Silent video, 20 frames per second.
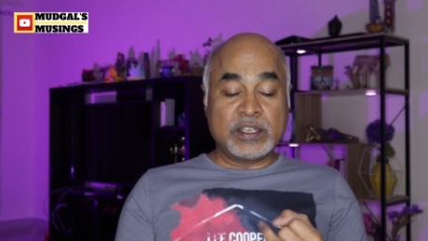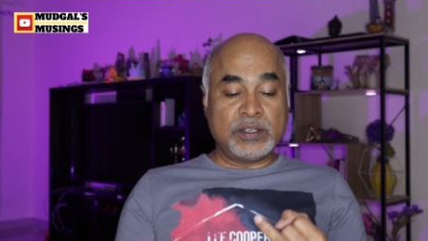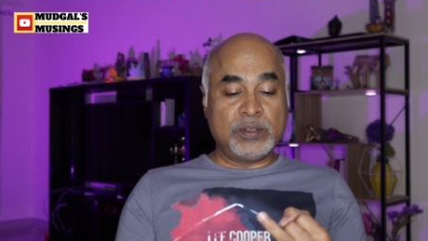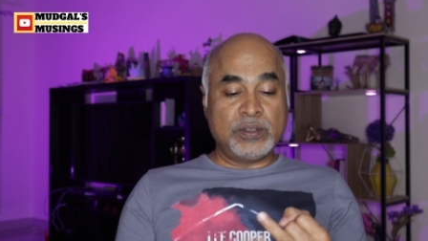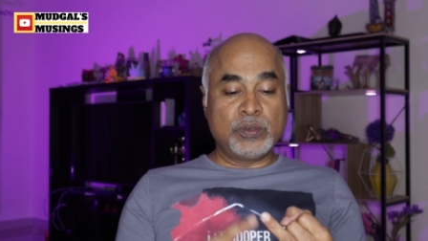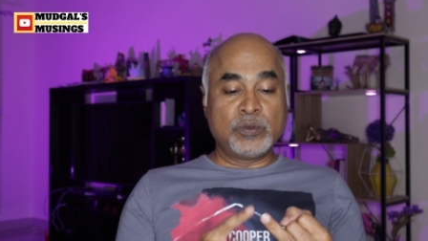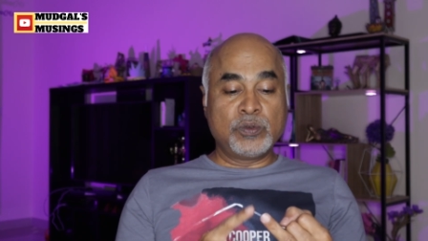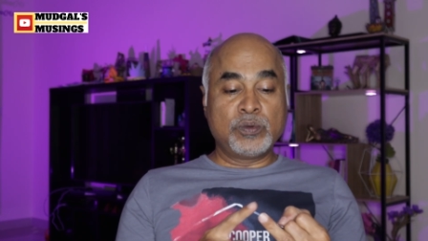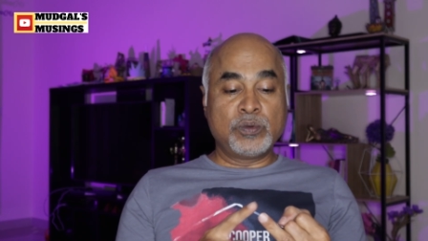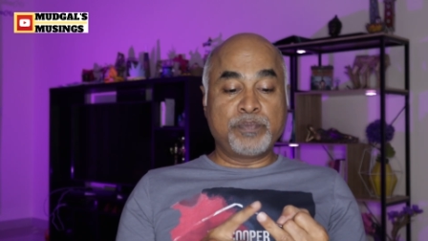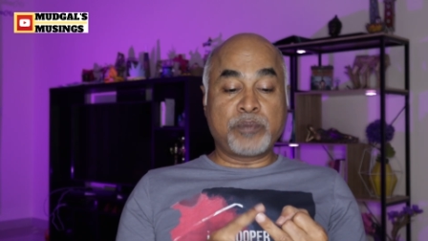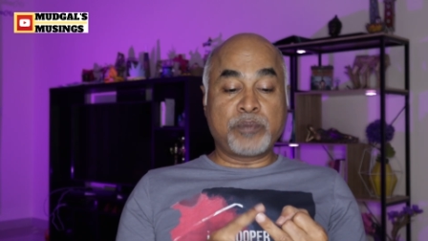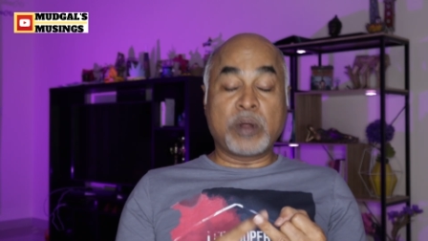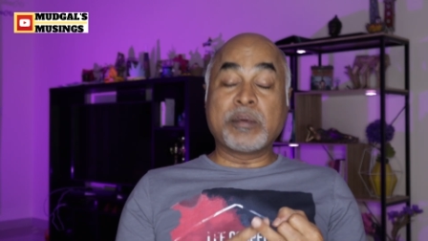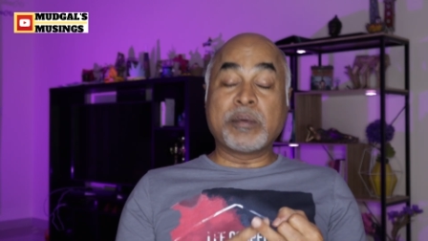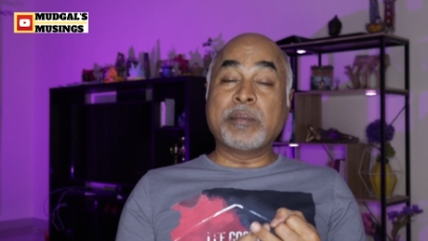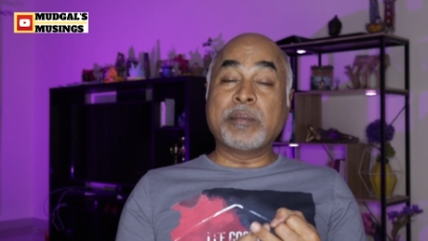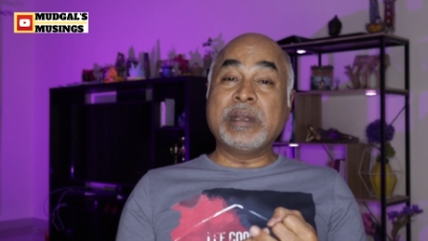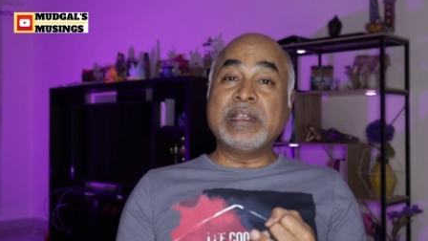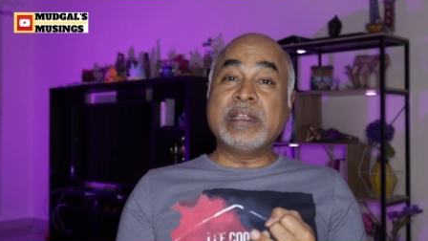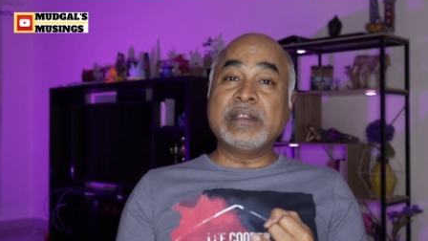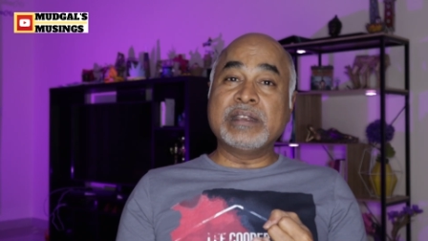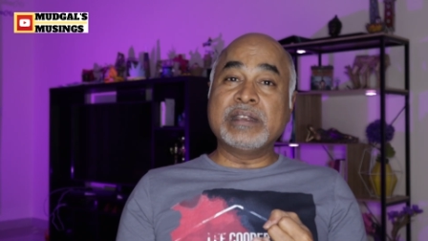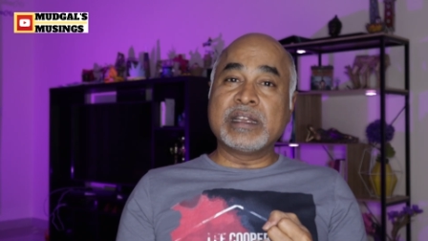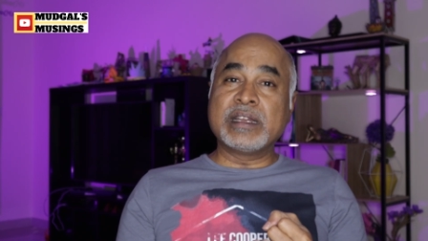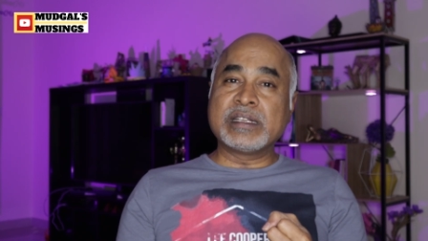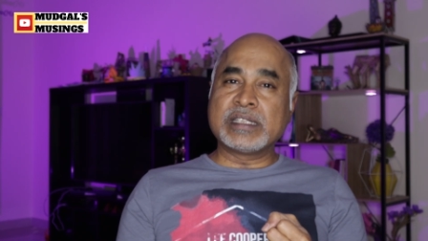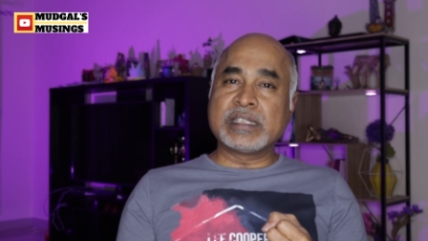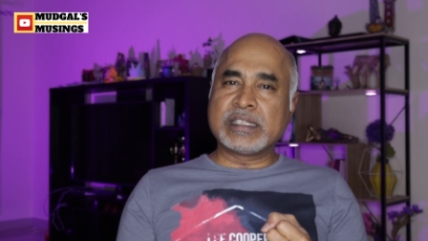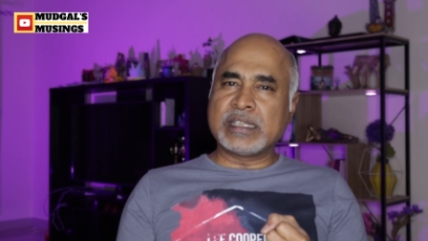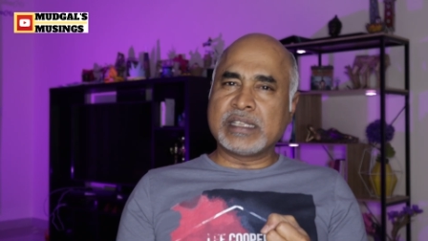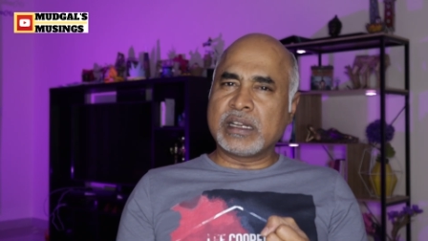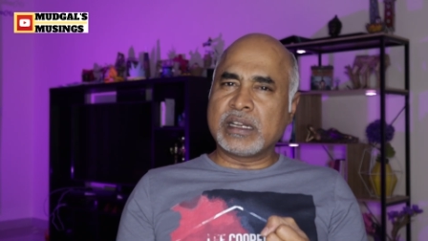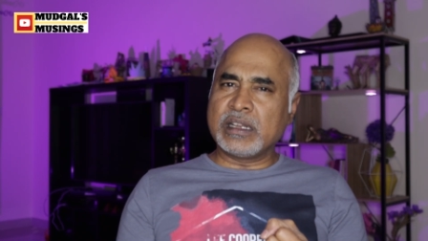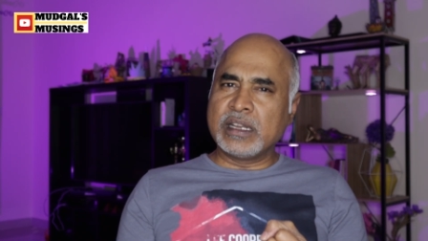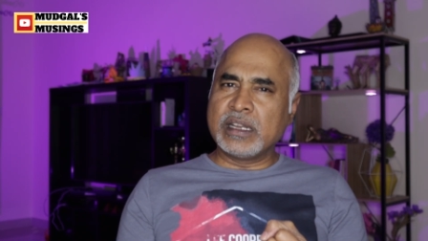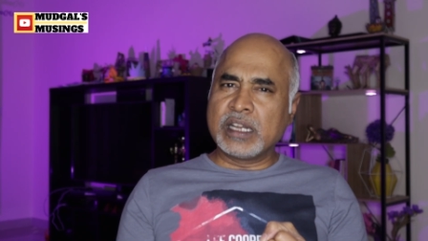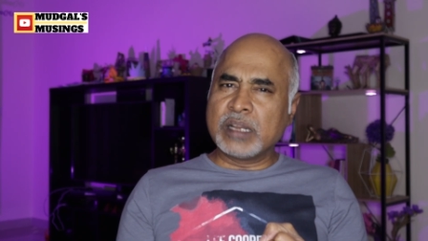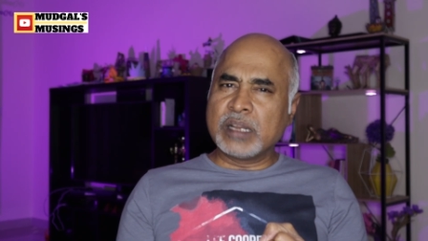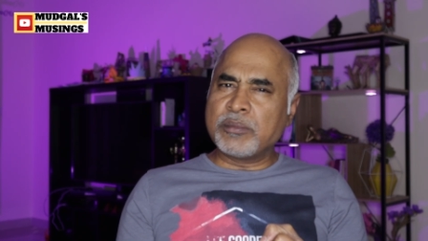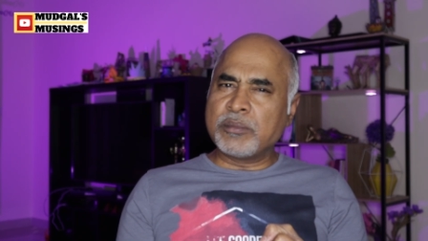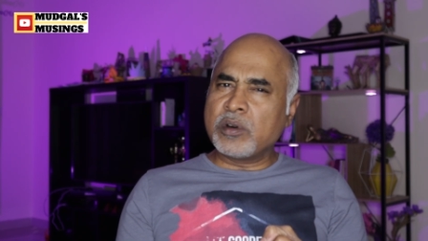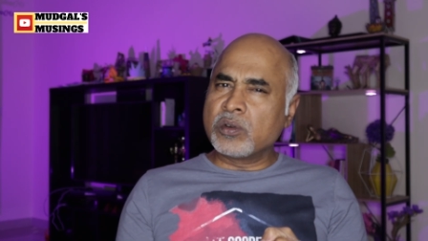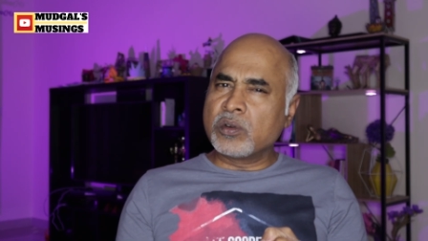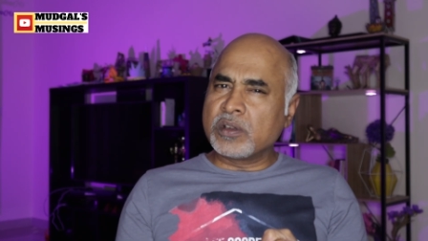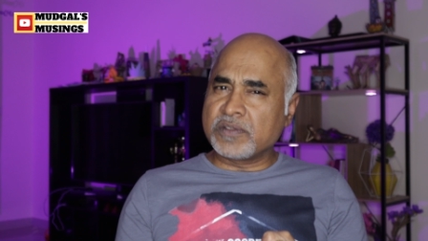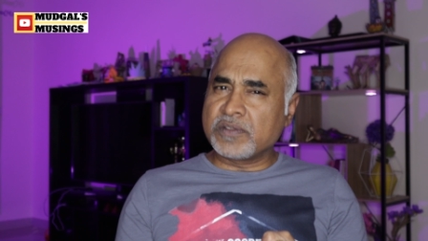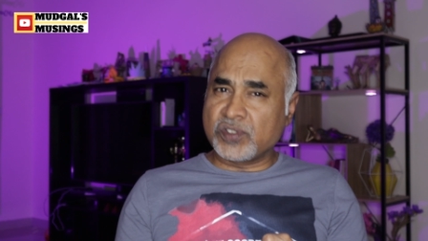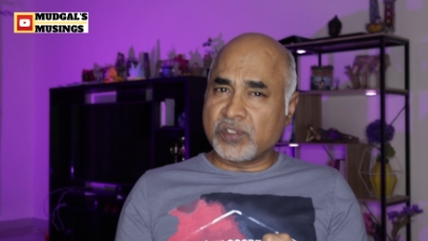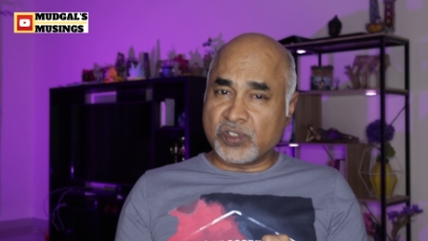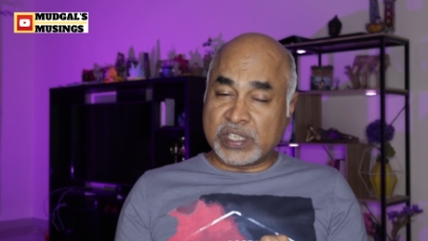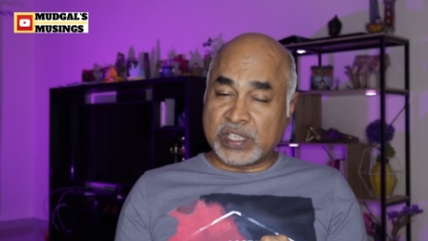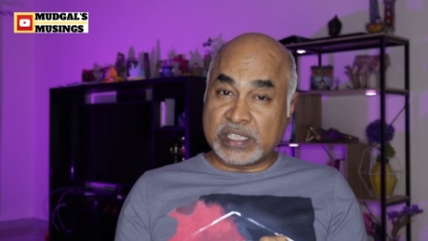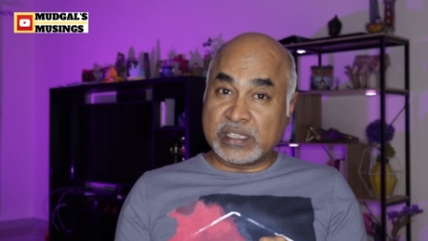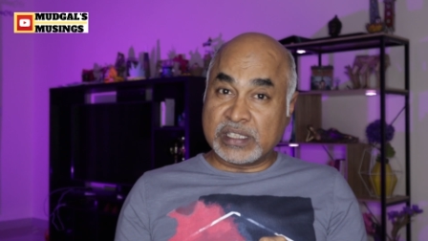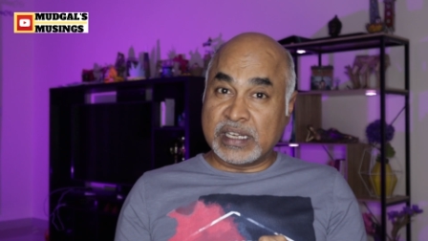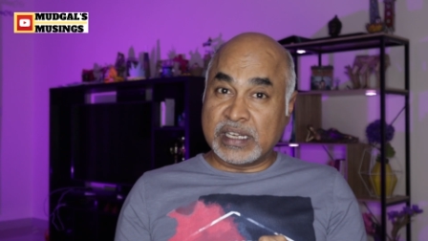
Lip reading: There is a little amount of stress